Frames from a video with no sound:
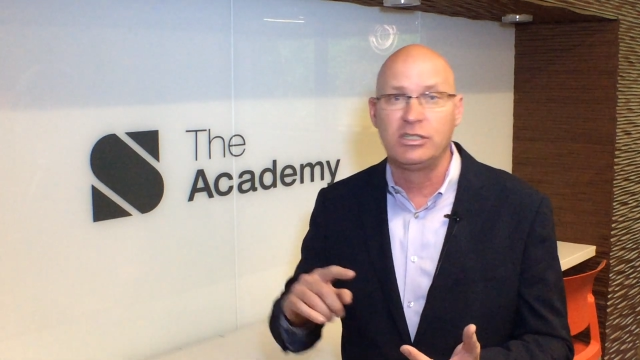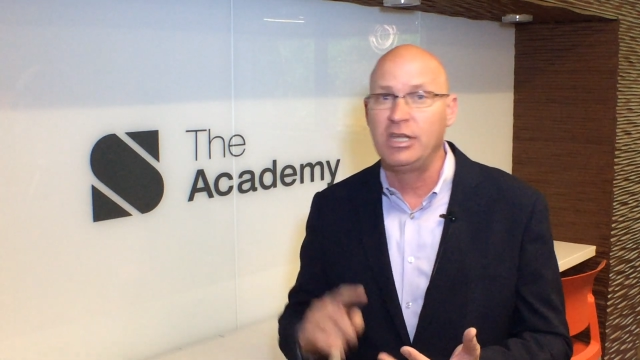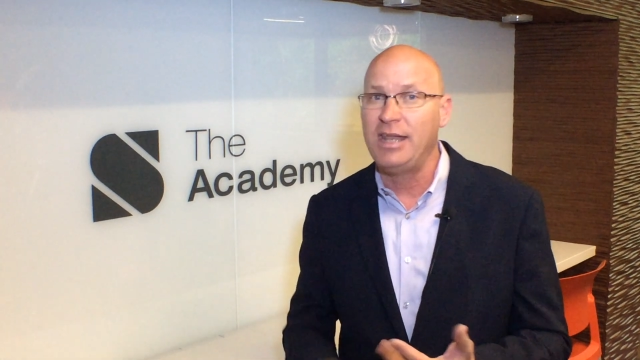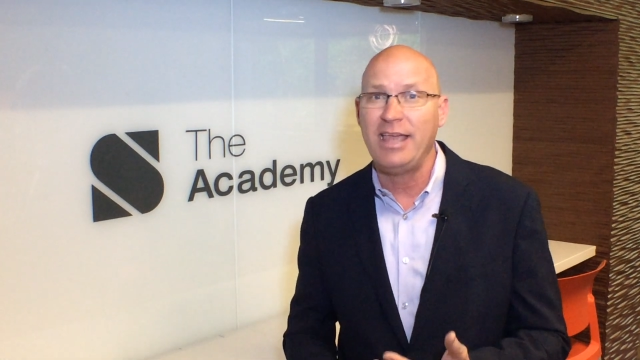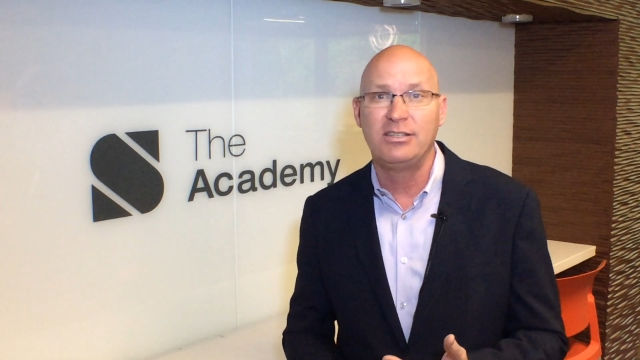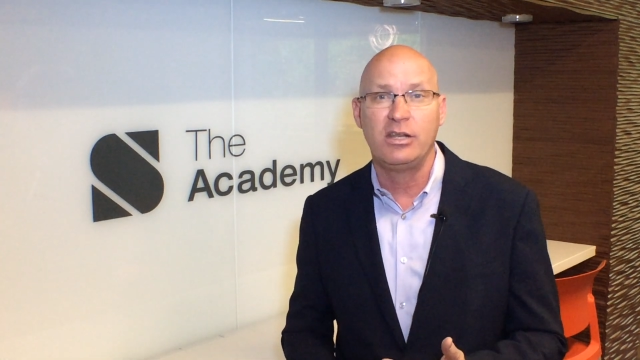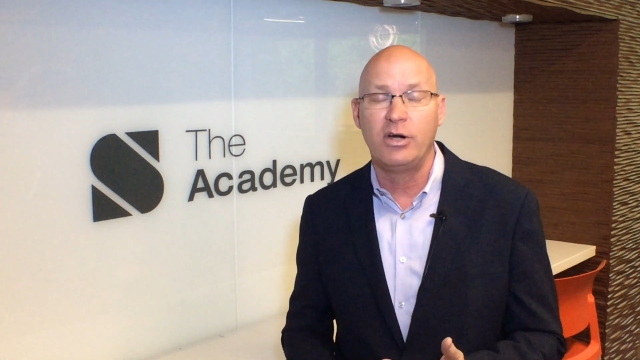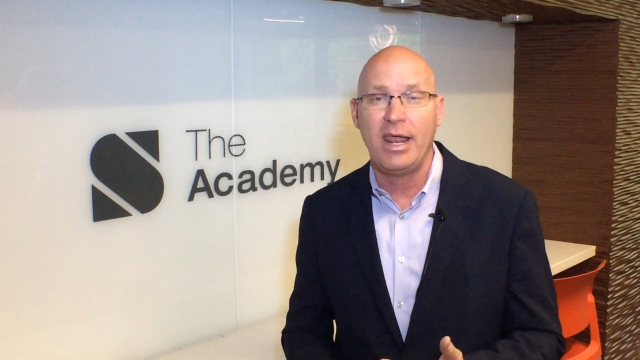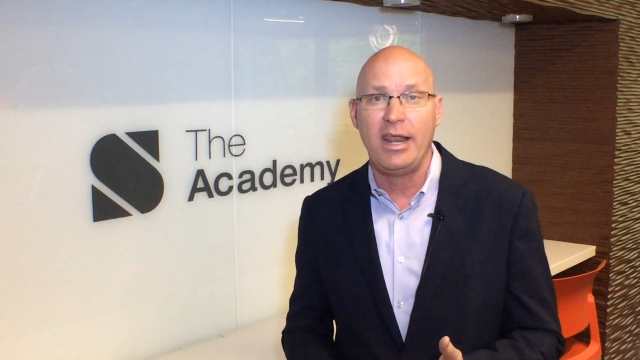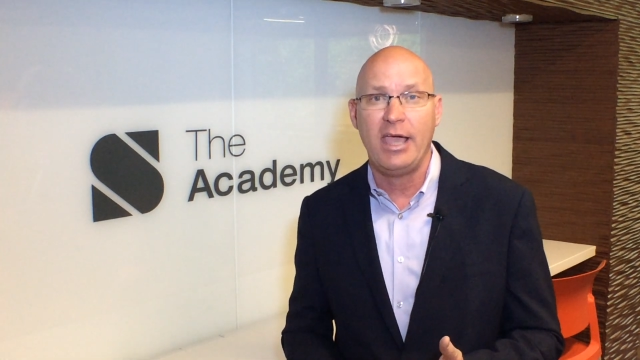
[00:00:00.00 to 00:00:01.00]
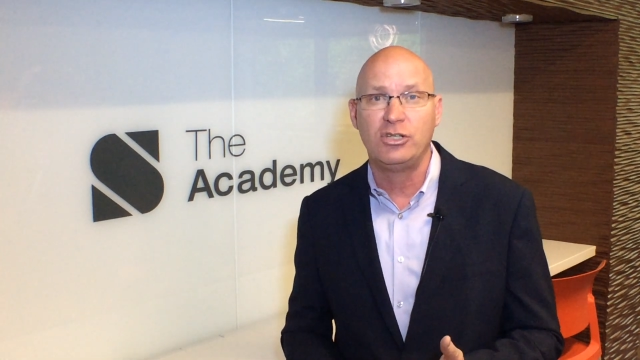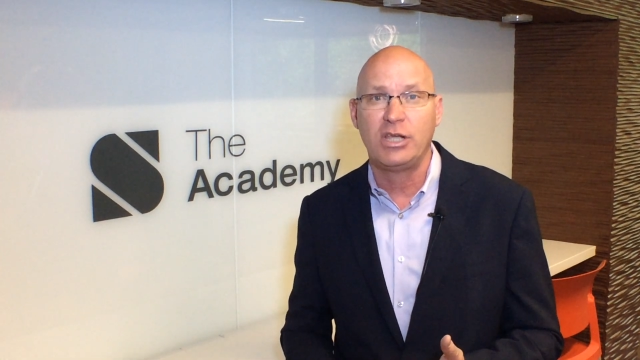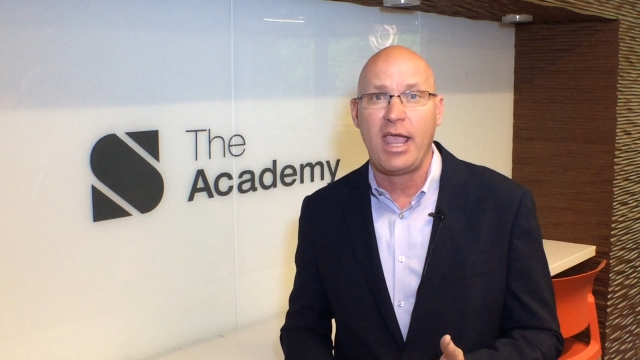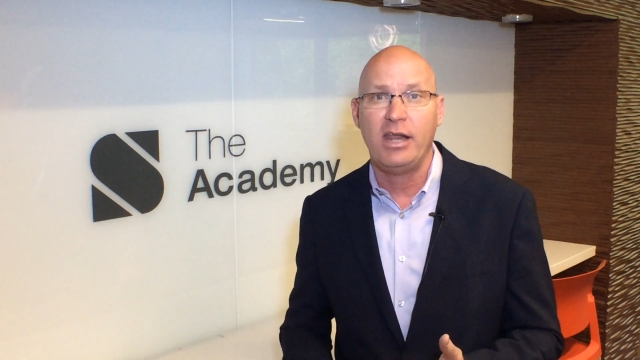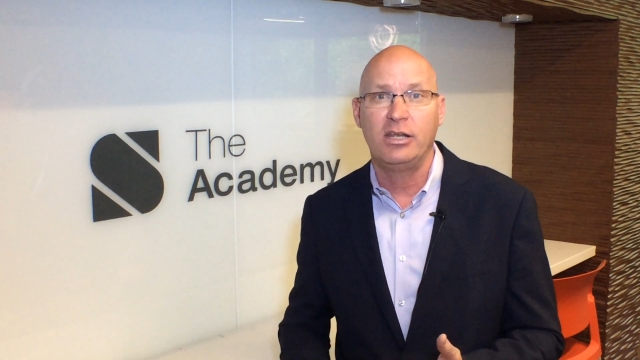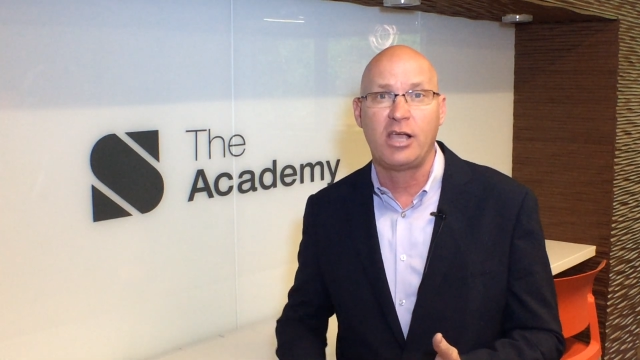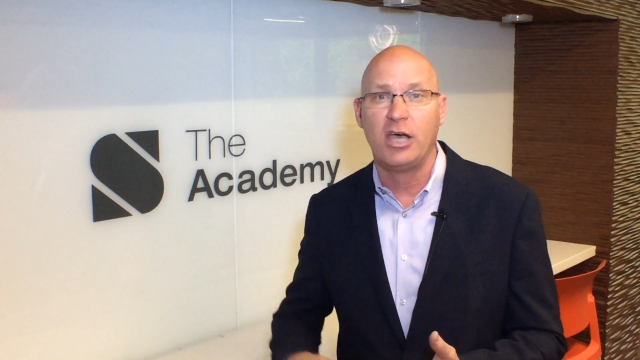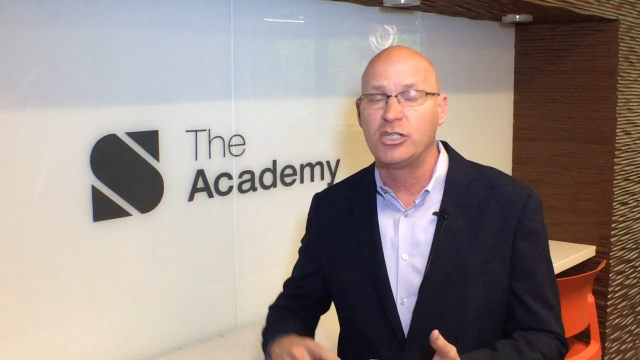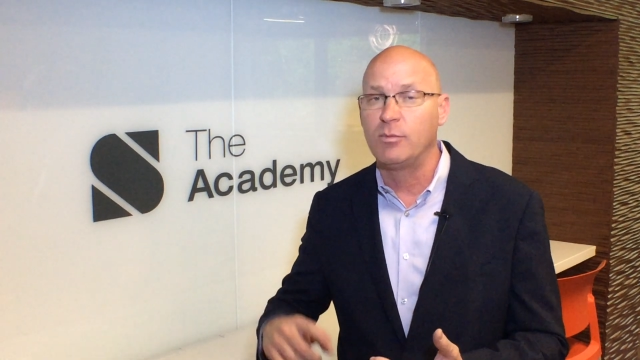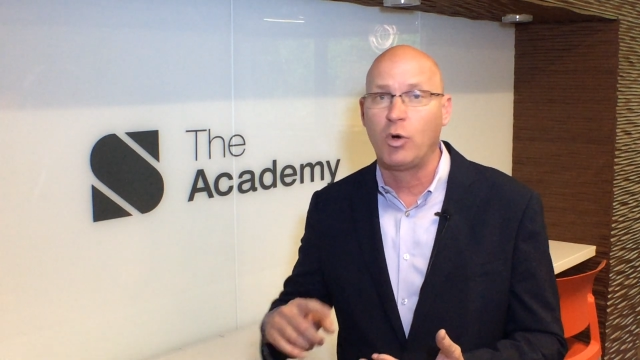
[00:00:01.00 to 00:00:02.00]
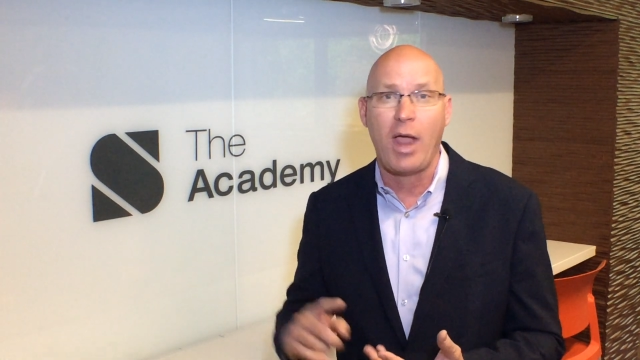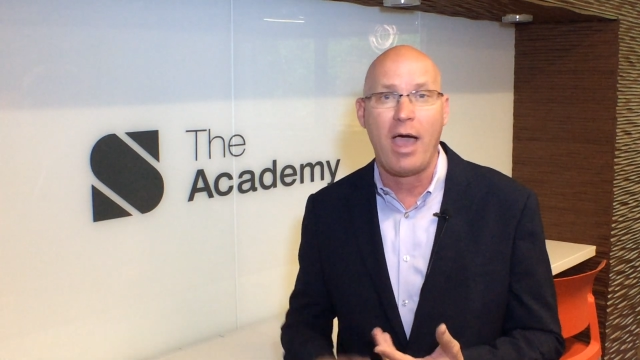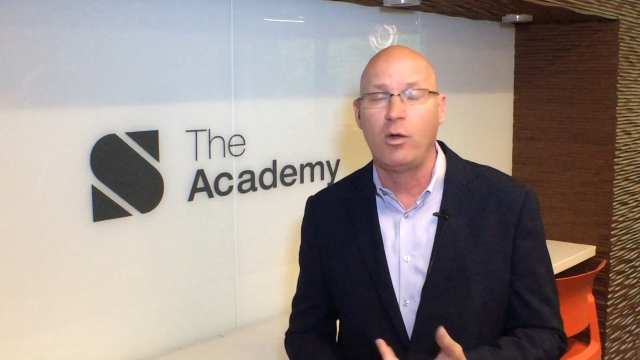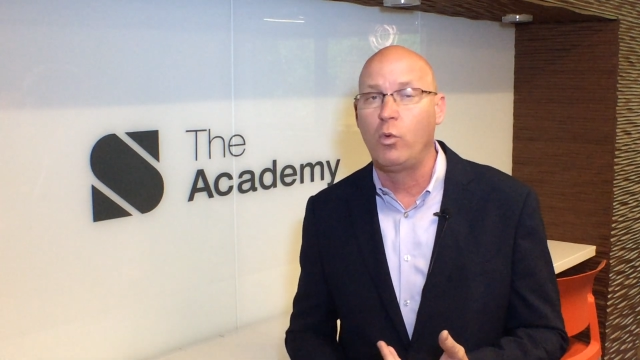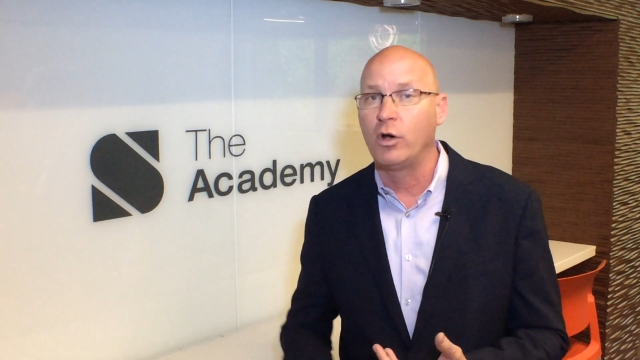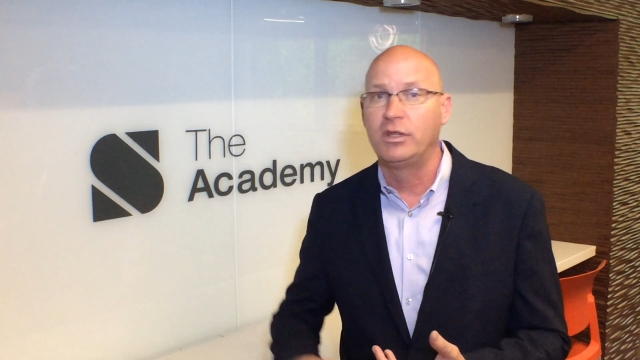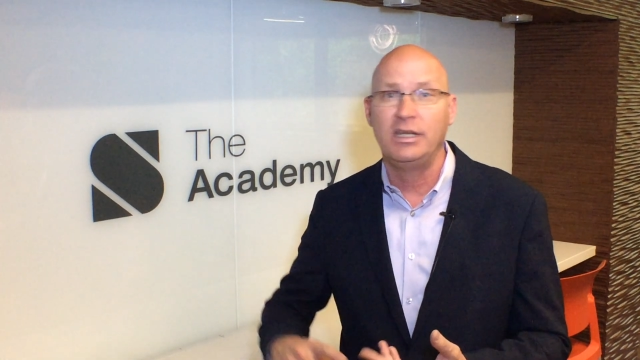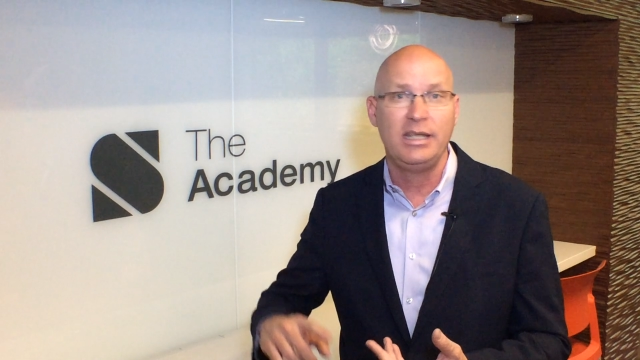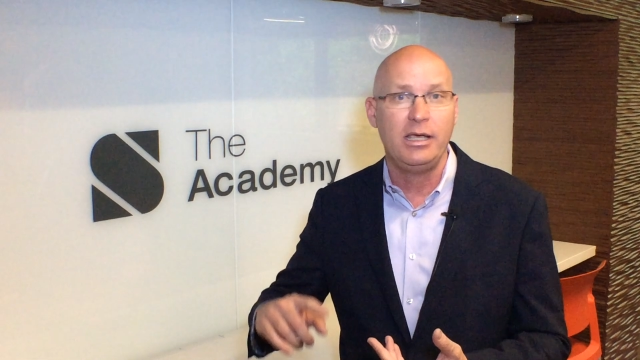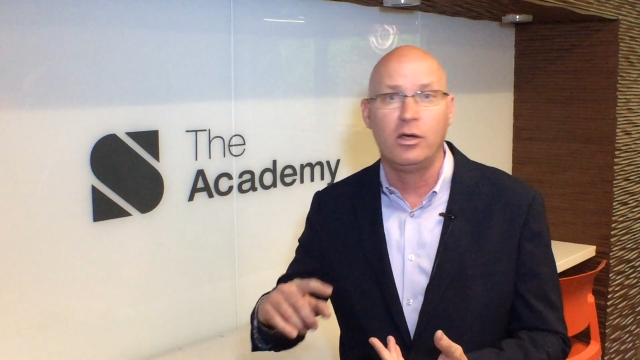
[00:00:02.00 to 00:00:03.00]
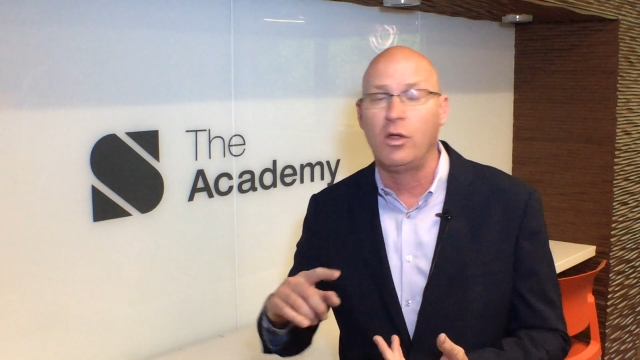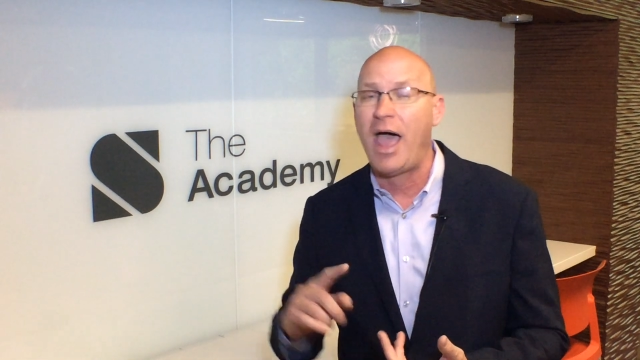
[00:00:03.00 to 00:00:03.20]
today's internet educated customer, how to work the deal,